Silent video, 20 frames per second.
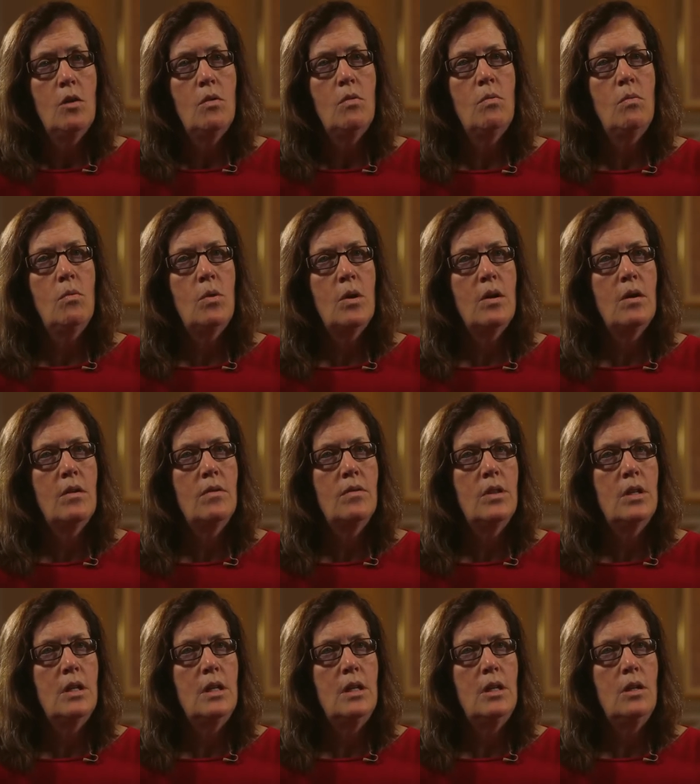where
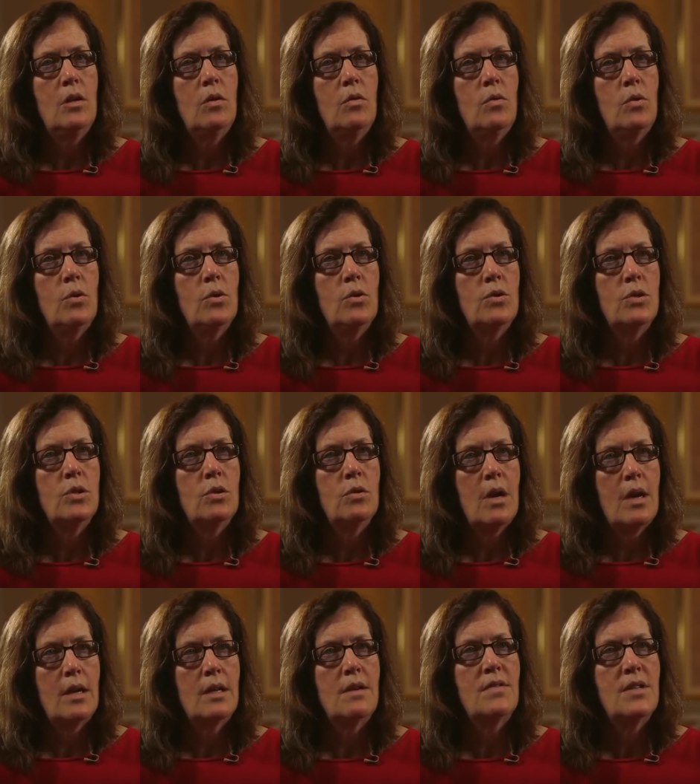the orders are
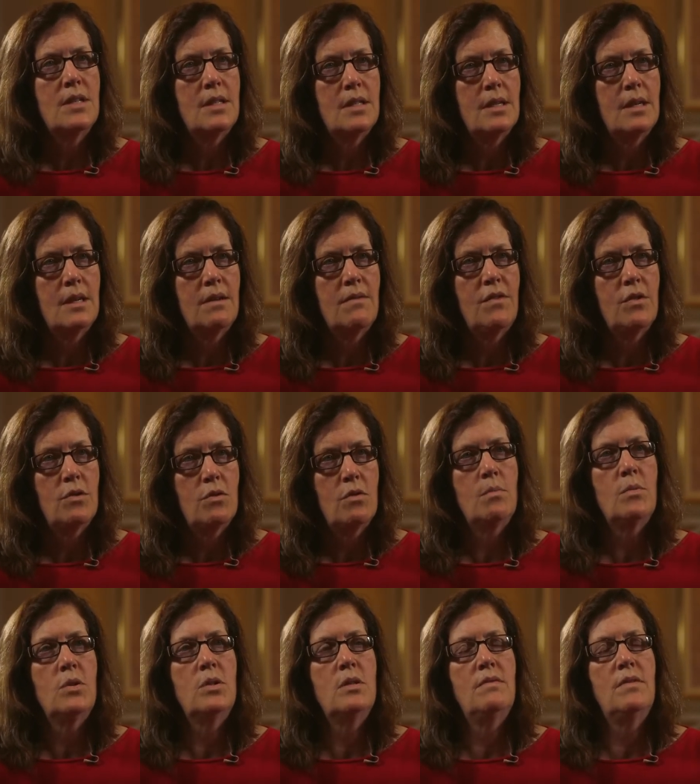out of sync for
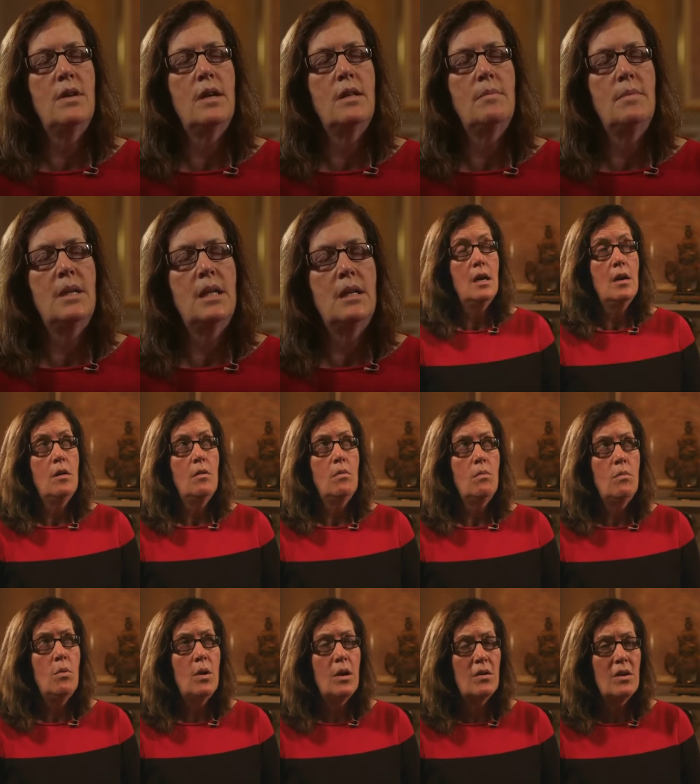normal development.
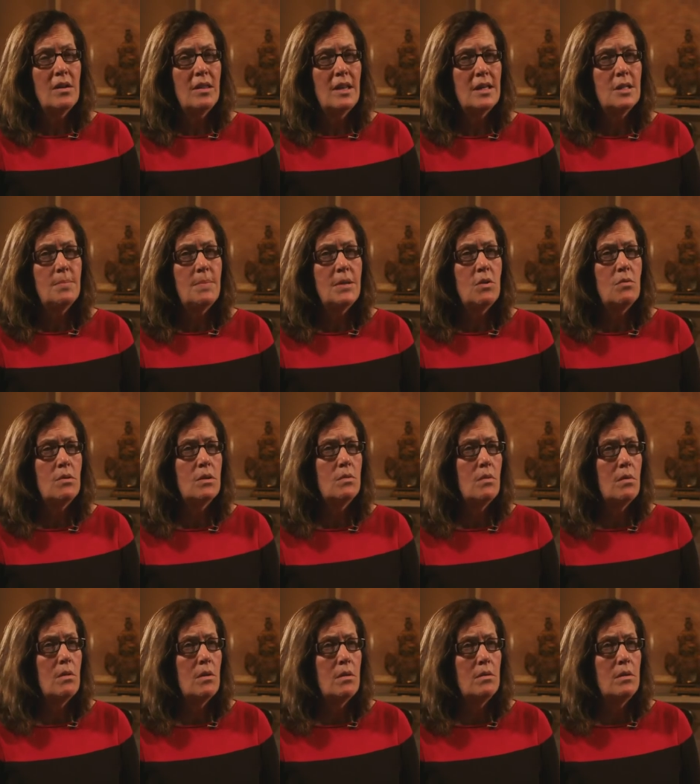Where could things be going
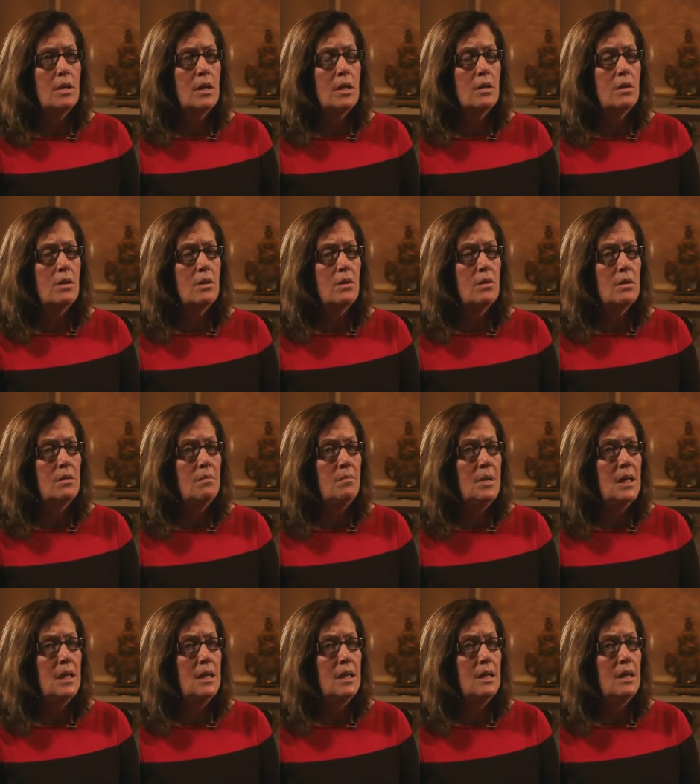wrong? It could
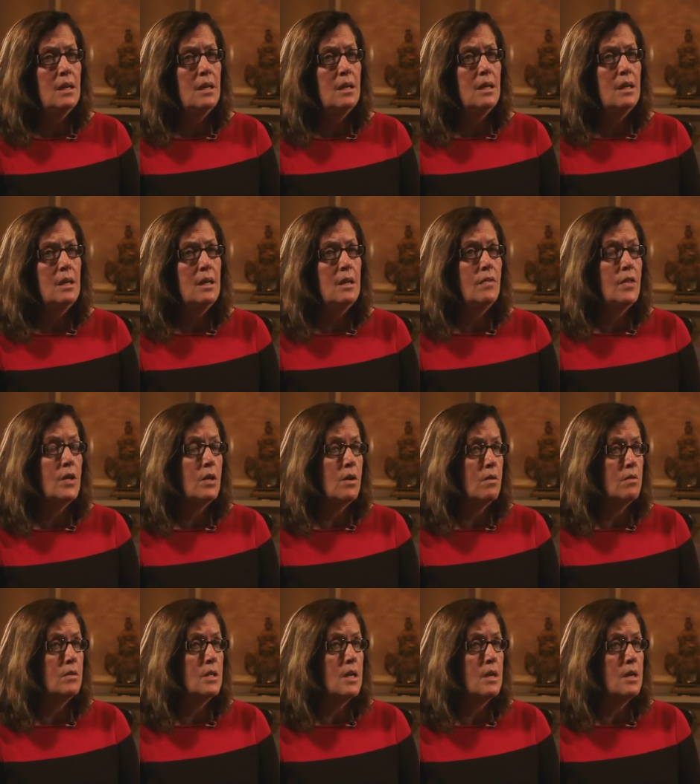be in the
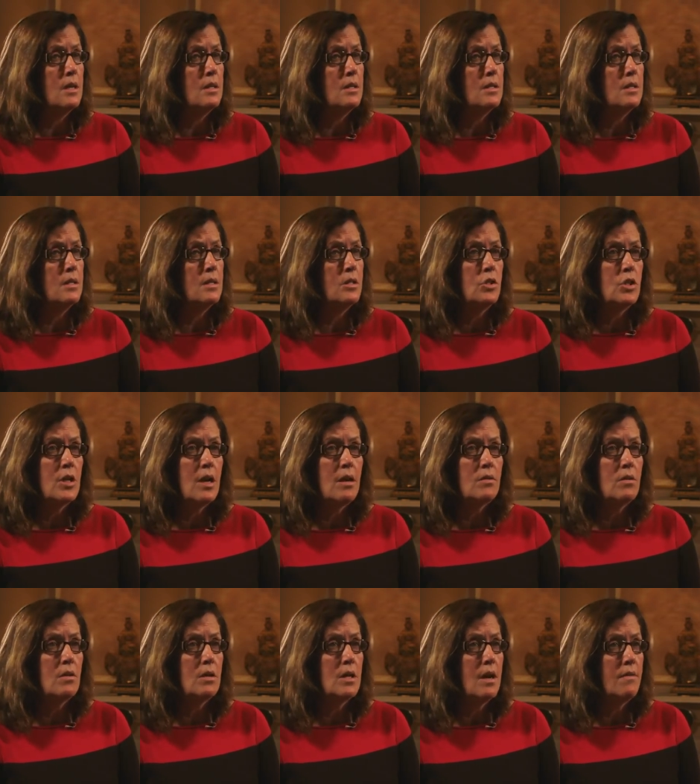gonads. The
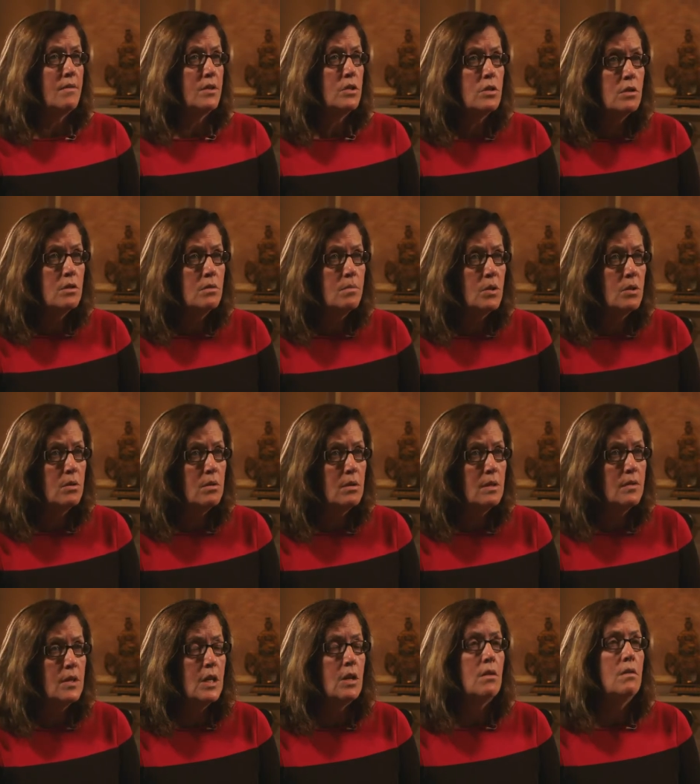child could have a tumor
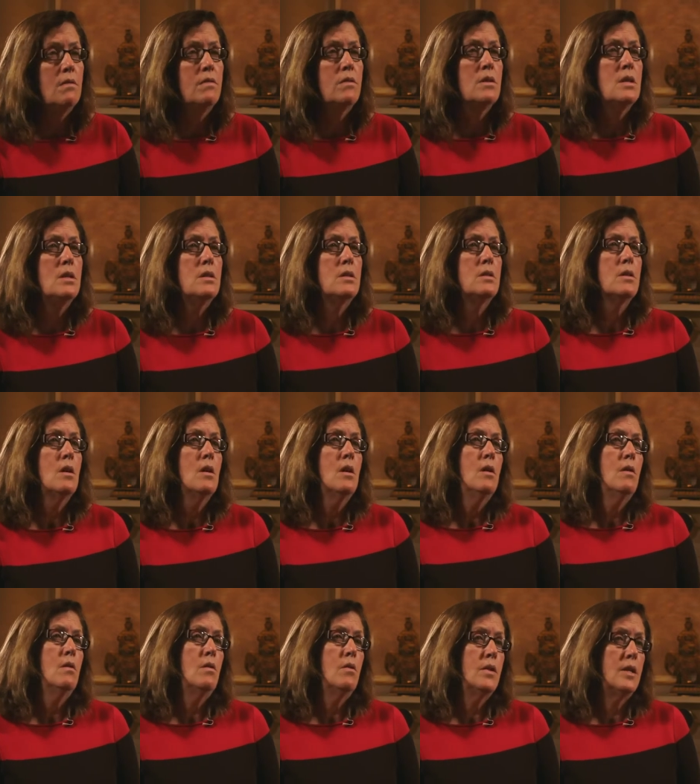in the ovaries
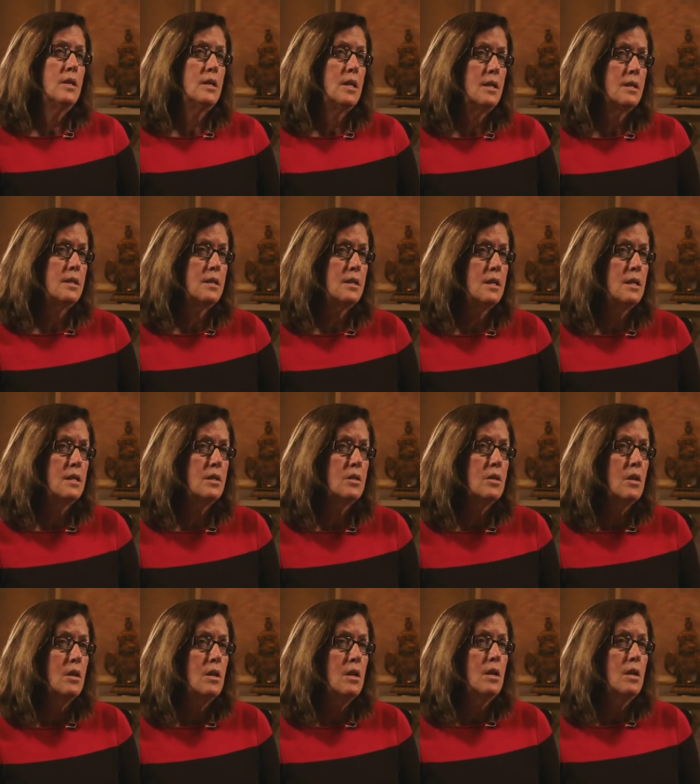or in the testes.